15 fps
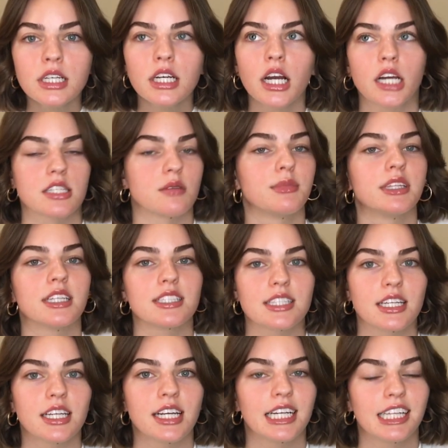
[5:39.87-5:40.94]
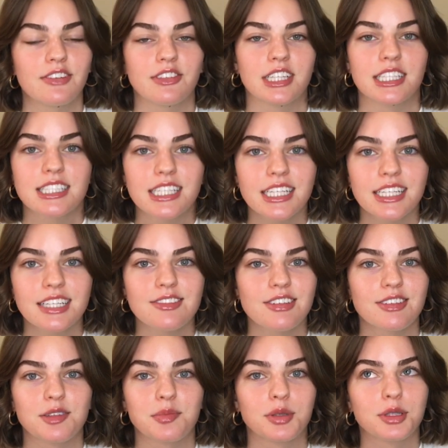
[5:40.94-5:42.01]
because I'm in the city, I live in the city,
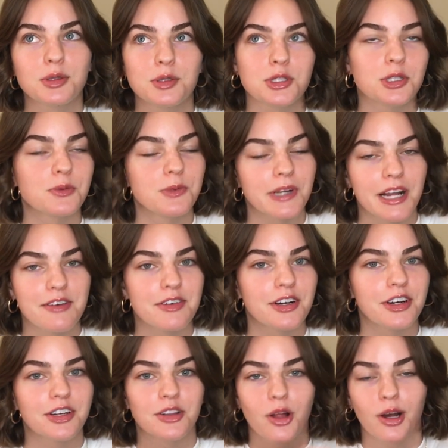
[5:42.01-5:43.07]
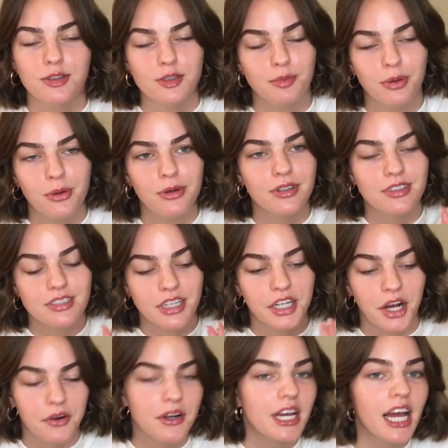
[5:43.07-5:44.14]
so the pollution, whatever, clogs your pores, you
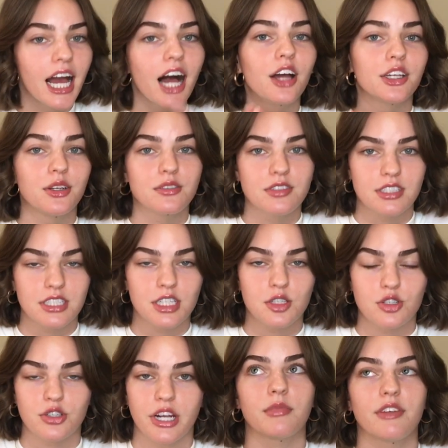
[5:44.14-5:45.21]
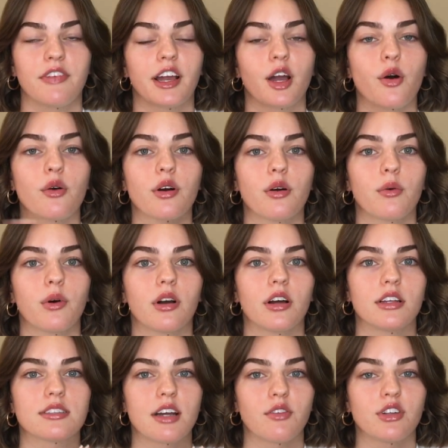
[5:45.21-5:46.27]
know, I'll use the tea tree. If I go
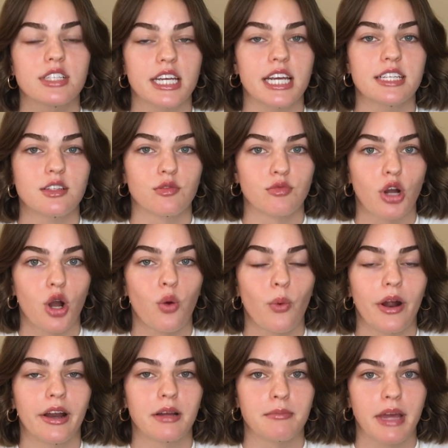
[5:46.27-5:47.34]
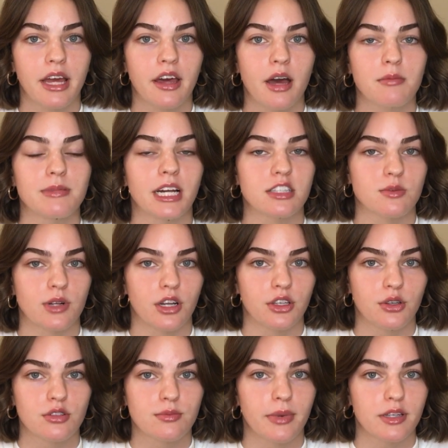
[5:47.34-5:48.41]
several days in a row wearing makeup, that's when
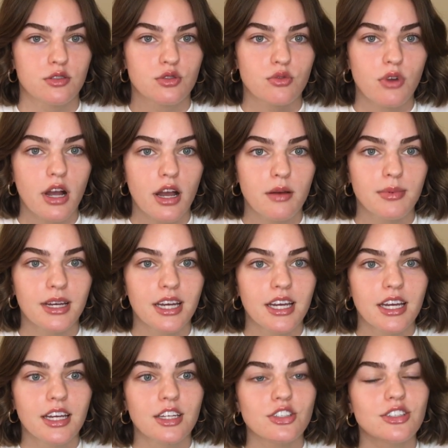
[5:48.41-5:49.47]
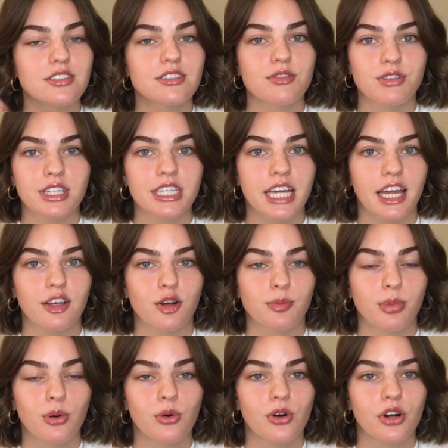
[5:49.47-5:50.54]
I'll use my scrub, just to really get in your
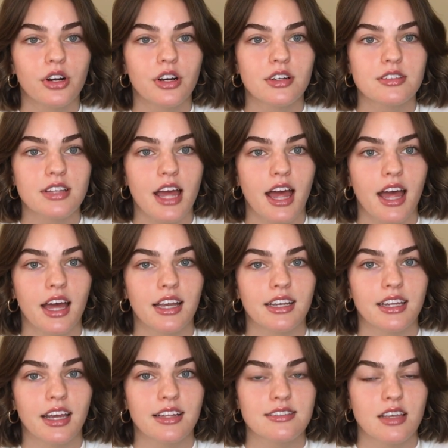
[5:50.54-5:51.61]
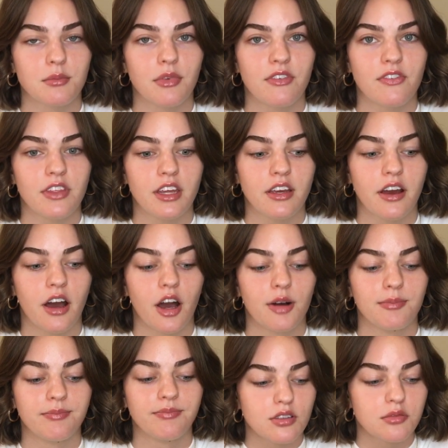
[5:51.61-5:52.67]
pores and get some of the
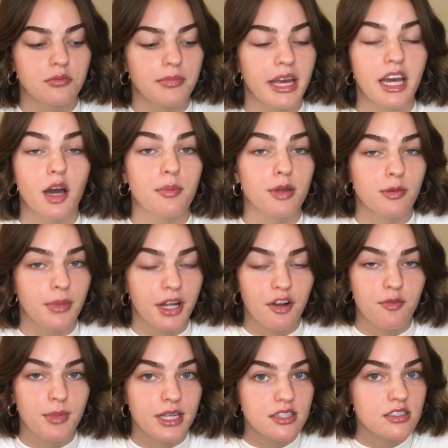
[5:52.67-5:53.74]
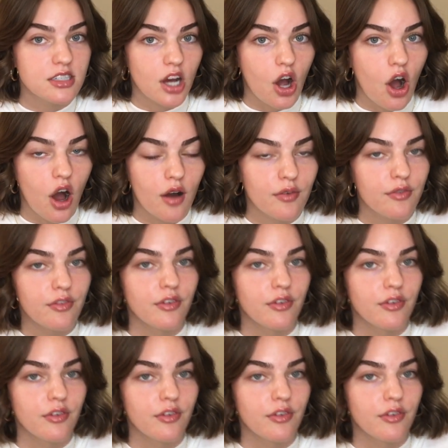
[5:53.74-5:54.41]
makeup you might have missed off.